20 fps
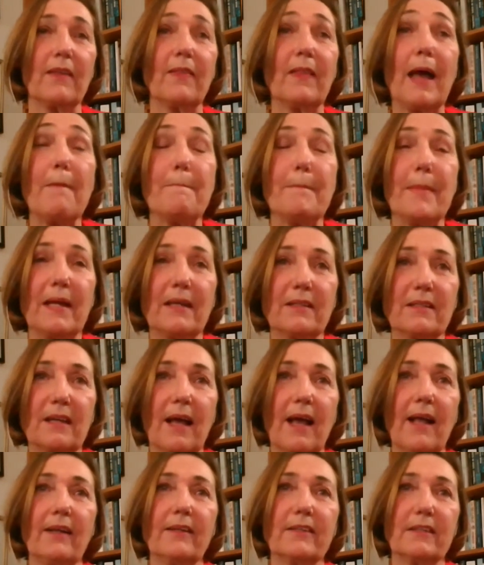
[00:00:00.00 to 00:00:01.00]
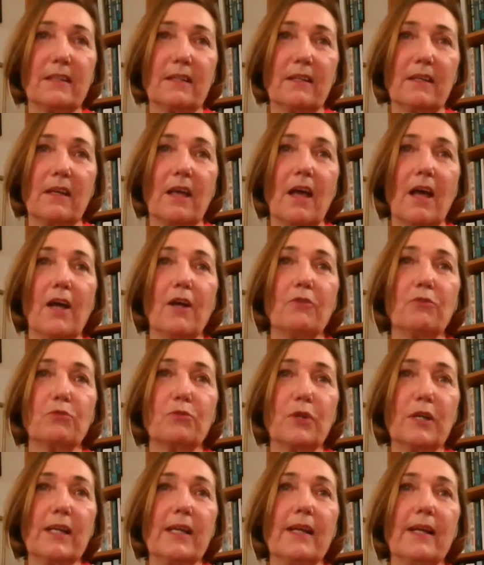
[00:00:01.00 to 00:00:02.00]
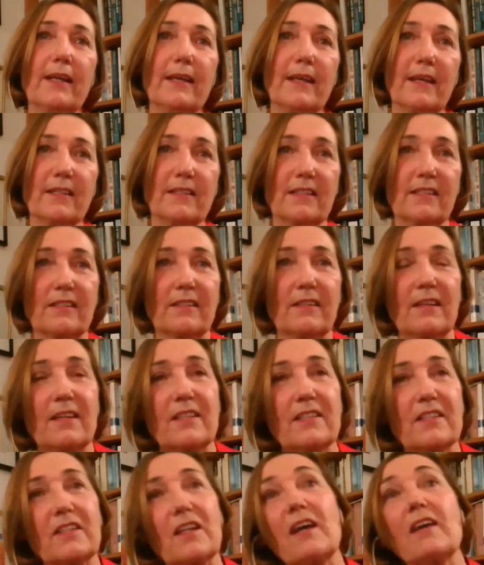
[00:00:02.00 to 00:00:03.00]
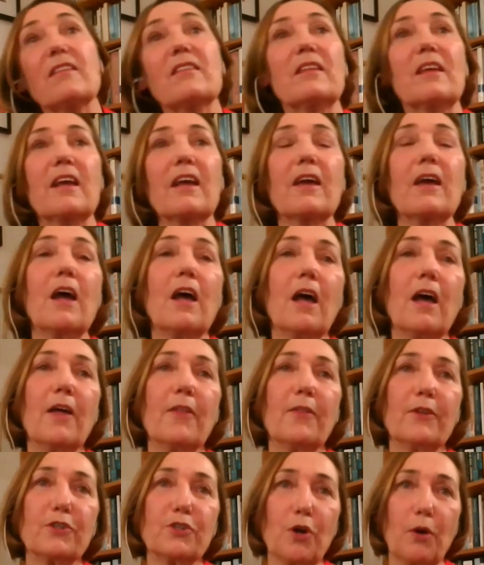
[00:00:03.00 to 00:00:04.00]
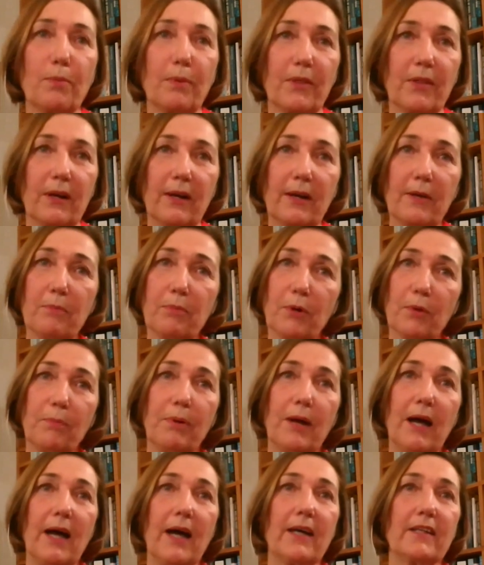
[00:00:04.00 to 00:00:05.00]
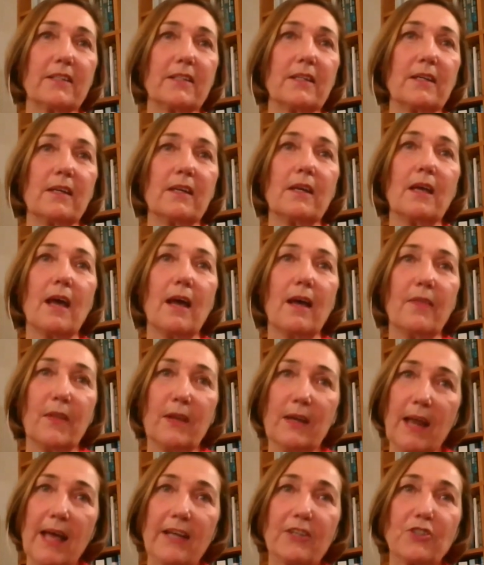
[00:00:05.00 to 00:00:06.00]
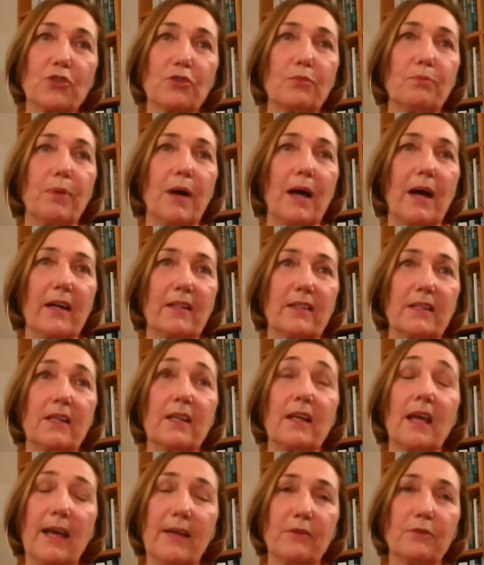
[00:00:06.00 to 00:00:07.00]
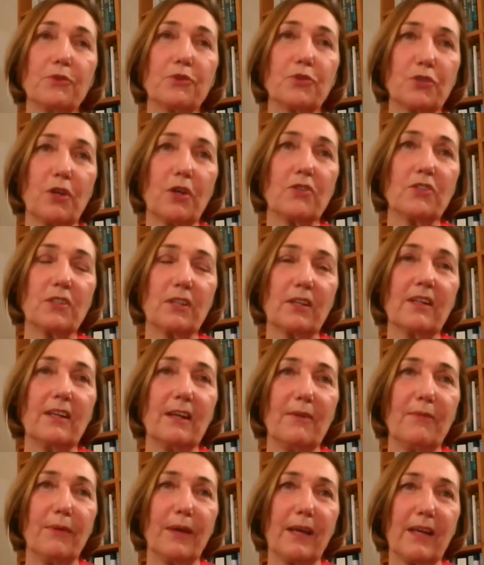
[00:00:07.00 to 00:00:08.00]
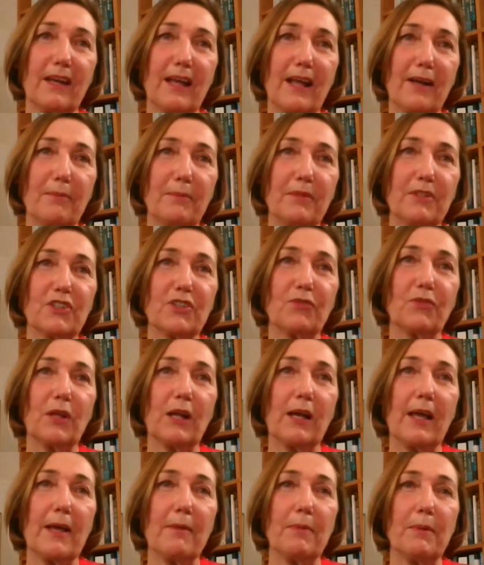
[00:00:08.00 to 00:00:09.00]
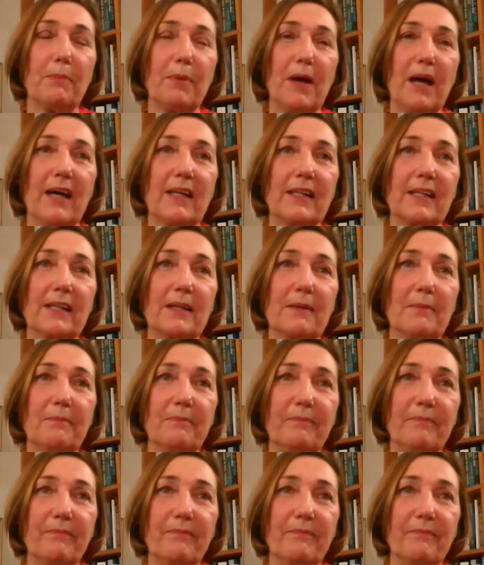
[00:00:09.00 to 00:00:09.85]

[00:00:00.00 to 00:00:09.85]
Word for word: And that mentality really had seized, I think, the top of the Liberal Party, the National Party, and also significant elements of the Labor Party.